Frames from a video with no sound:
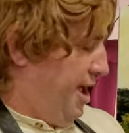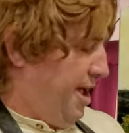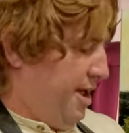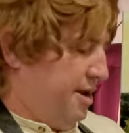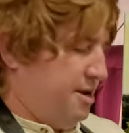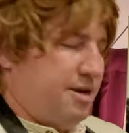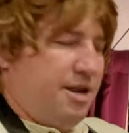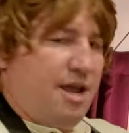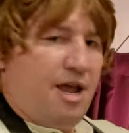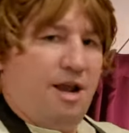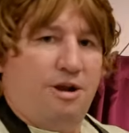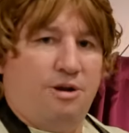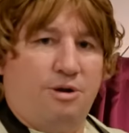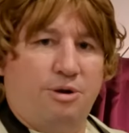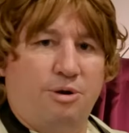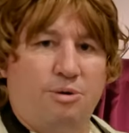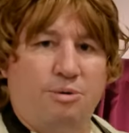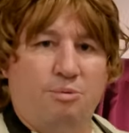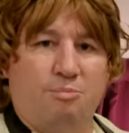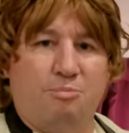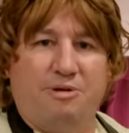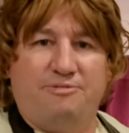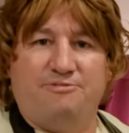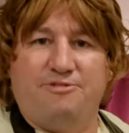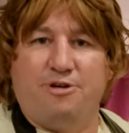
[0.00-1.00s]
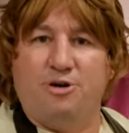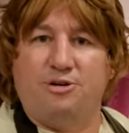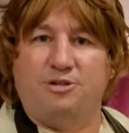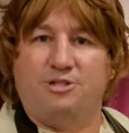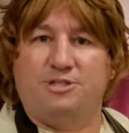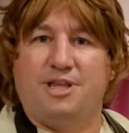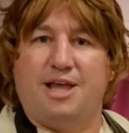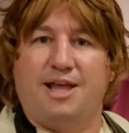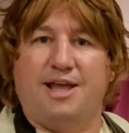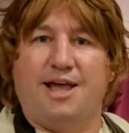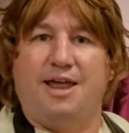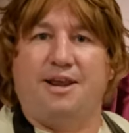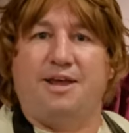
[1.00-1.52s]
and yellow. But
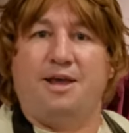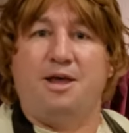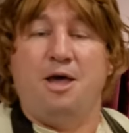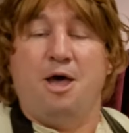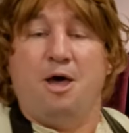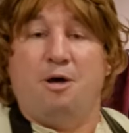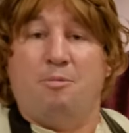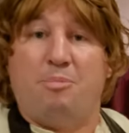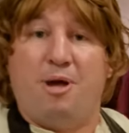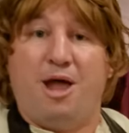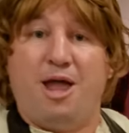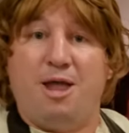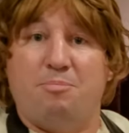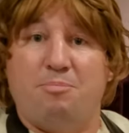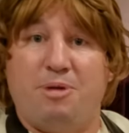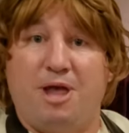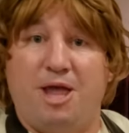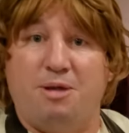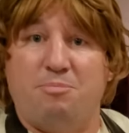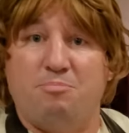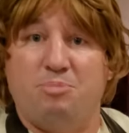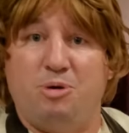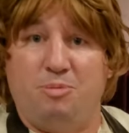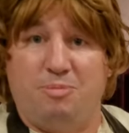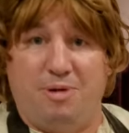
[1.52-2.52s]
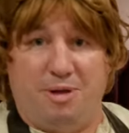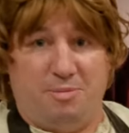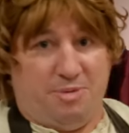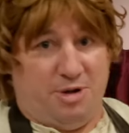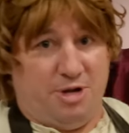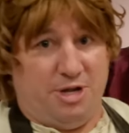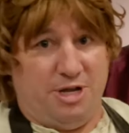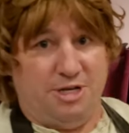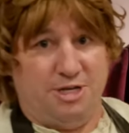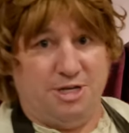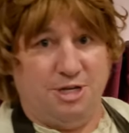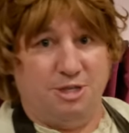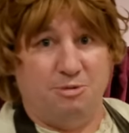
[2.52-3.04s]
first, I gotta bang, bang, put my
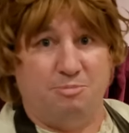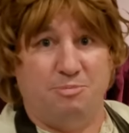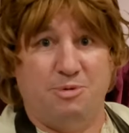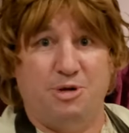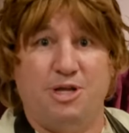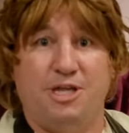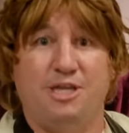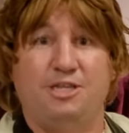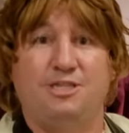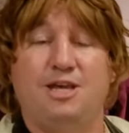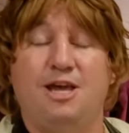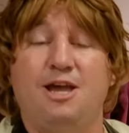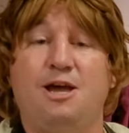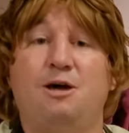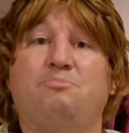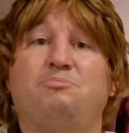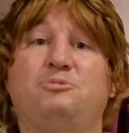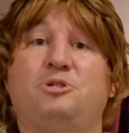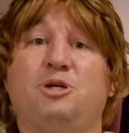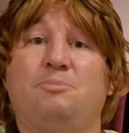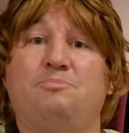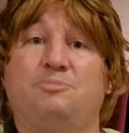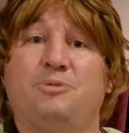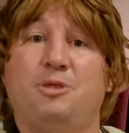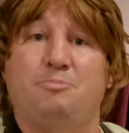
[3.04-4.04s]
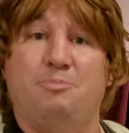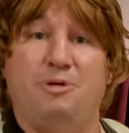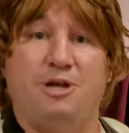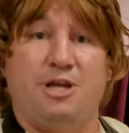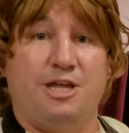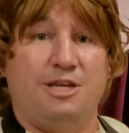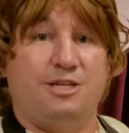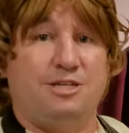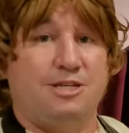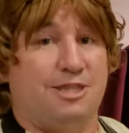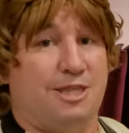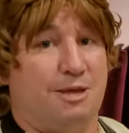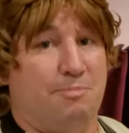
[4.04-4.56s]
boogie to the boogie. Say up, jump the
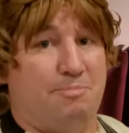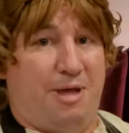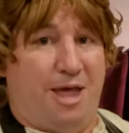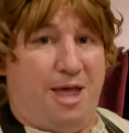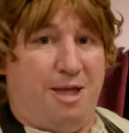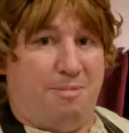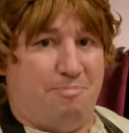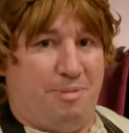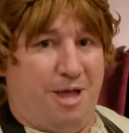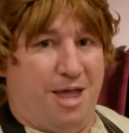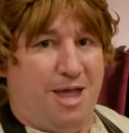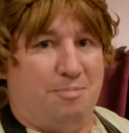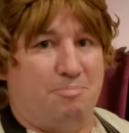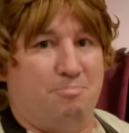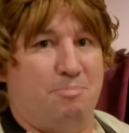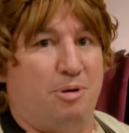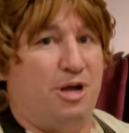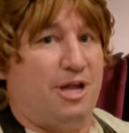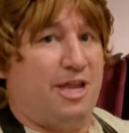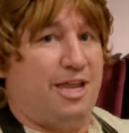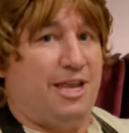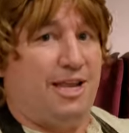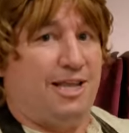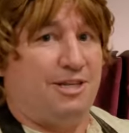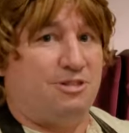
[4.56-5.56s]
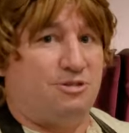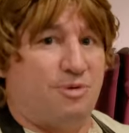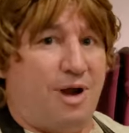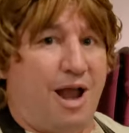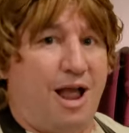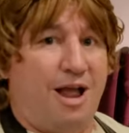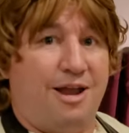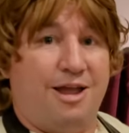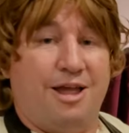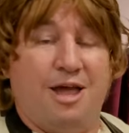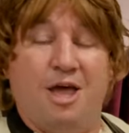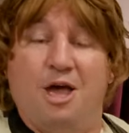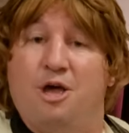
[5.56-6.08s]
boogie to the bang, bang, boogie, let's
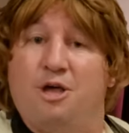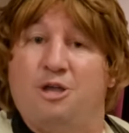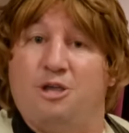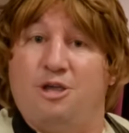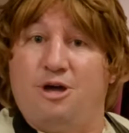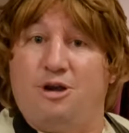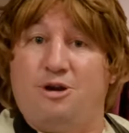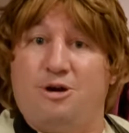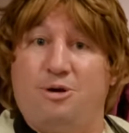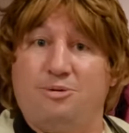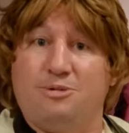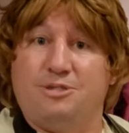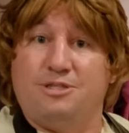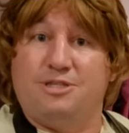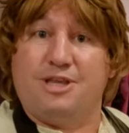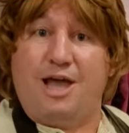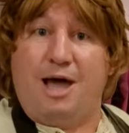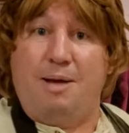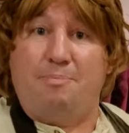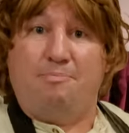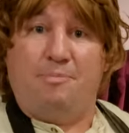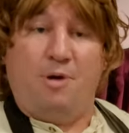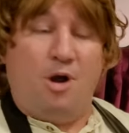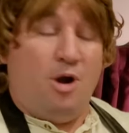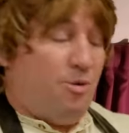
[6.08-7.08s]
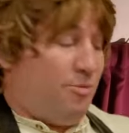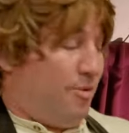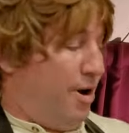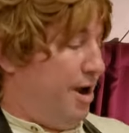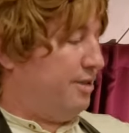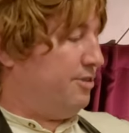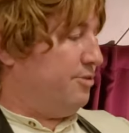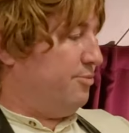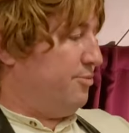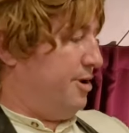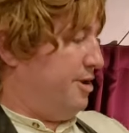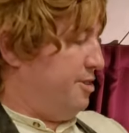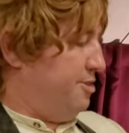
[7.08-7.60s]
rock. You don't stop,
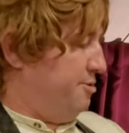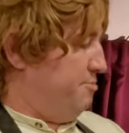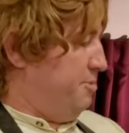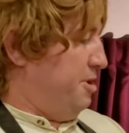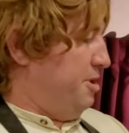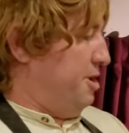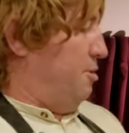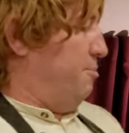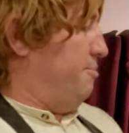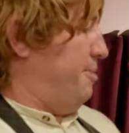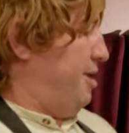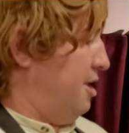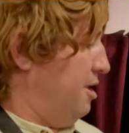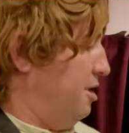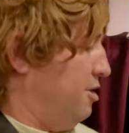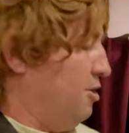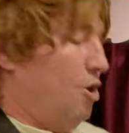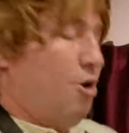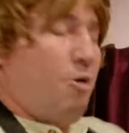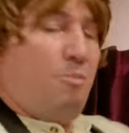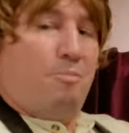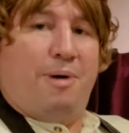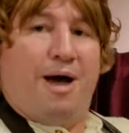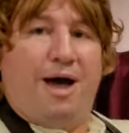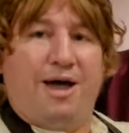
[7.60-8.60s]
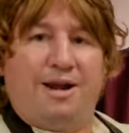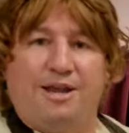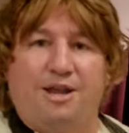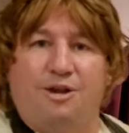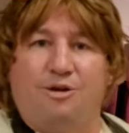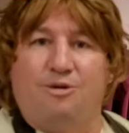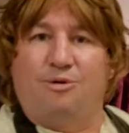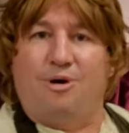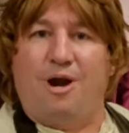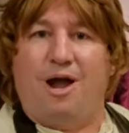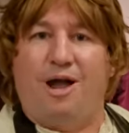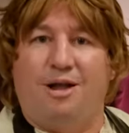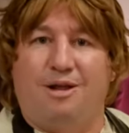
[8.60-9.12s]
rock the rhythm, and I'll make your body
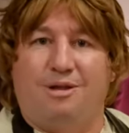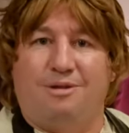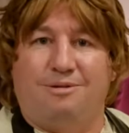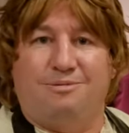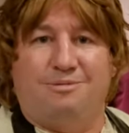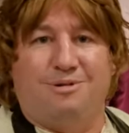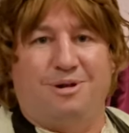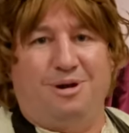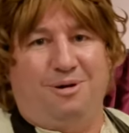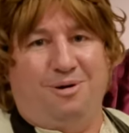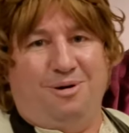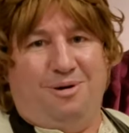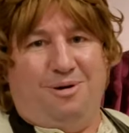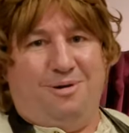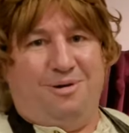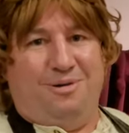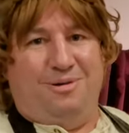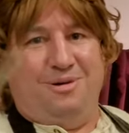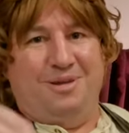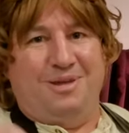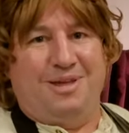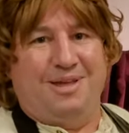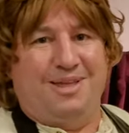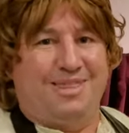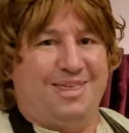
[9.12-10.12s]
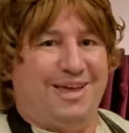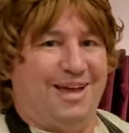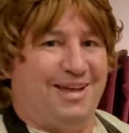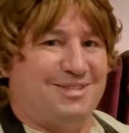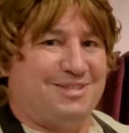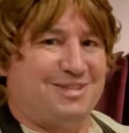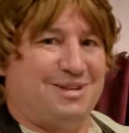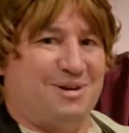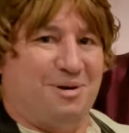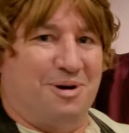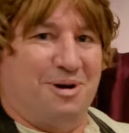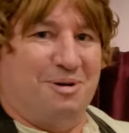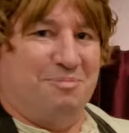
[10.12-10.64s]
rock. Oh,
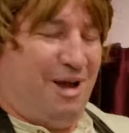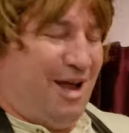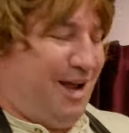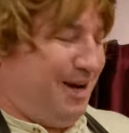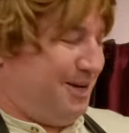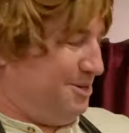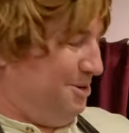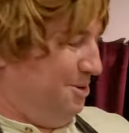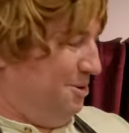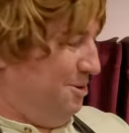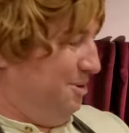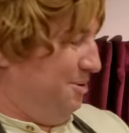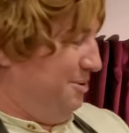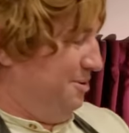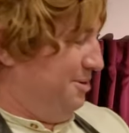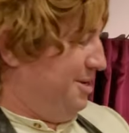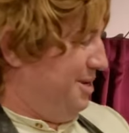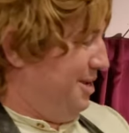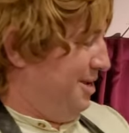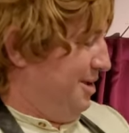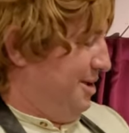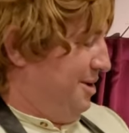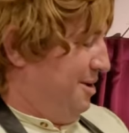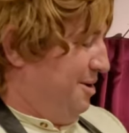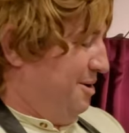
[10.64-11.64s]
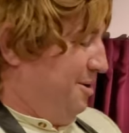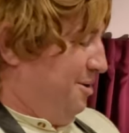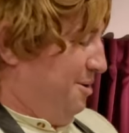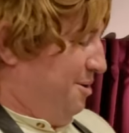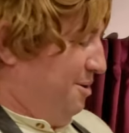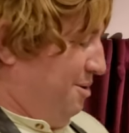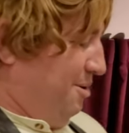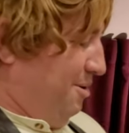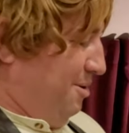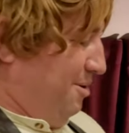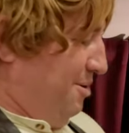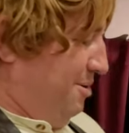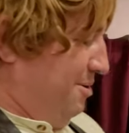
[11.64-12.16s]
that's going back to old,
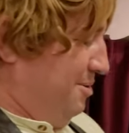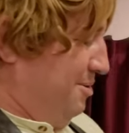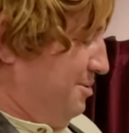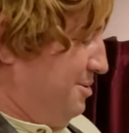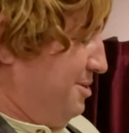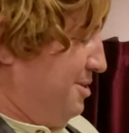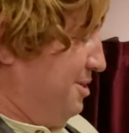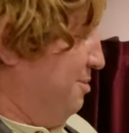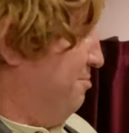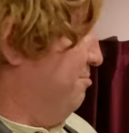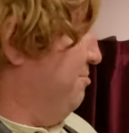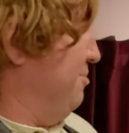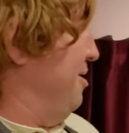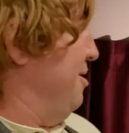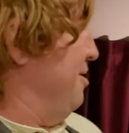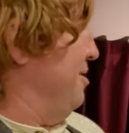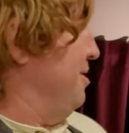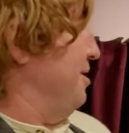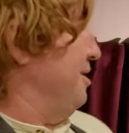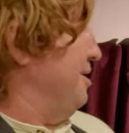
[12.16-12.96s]
oh, some